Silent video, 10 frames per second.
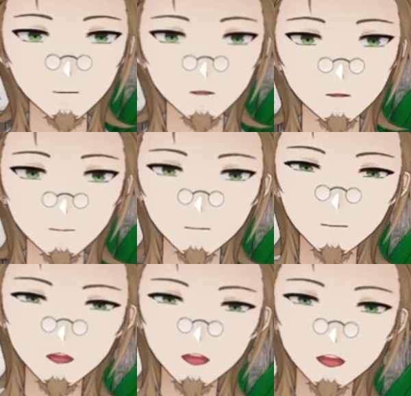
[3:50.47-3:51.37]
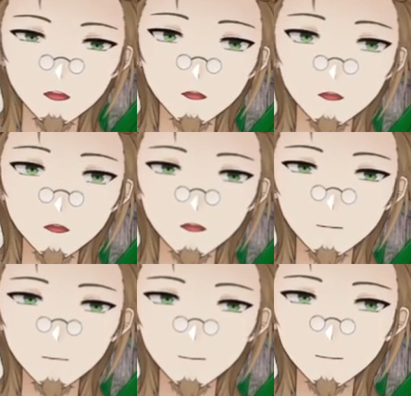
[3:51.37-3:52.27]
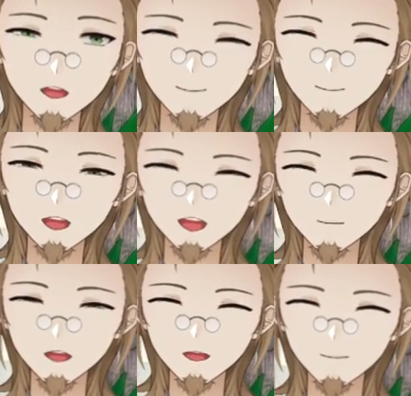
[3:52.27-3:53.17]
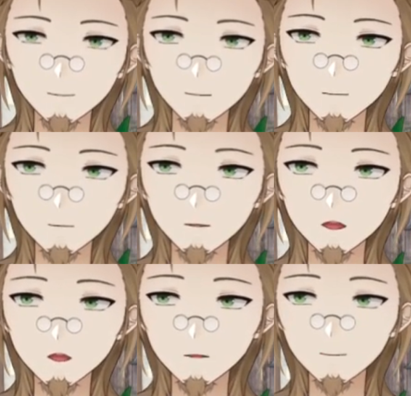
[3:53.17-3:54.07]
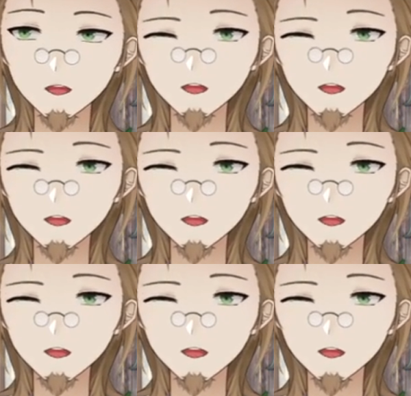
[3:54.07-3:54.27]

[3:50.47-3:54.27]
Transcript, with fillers: who's probably my favorite of the